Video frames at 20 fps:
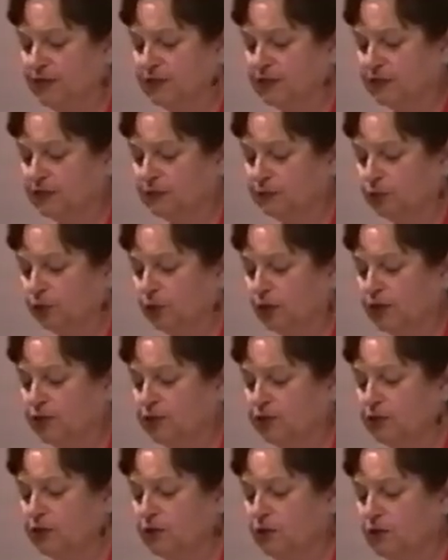
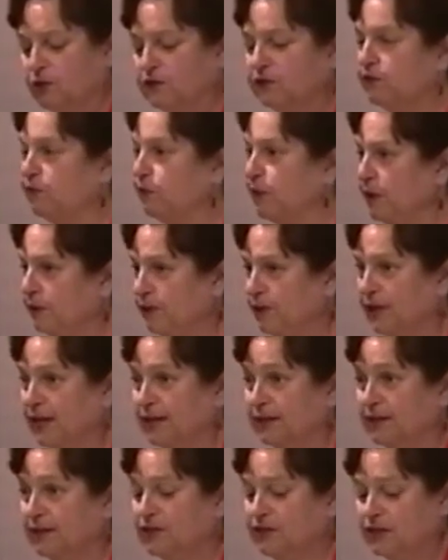exploration goals of people
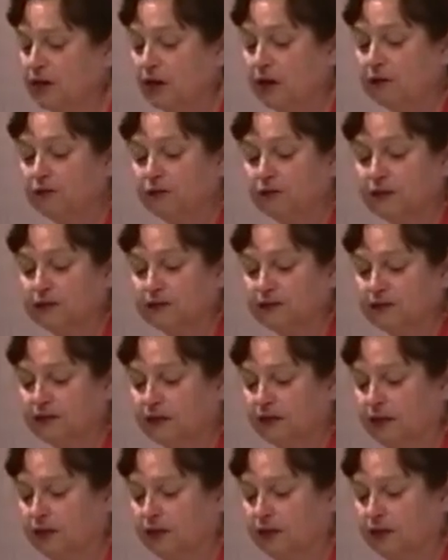at this conference.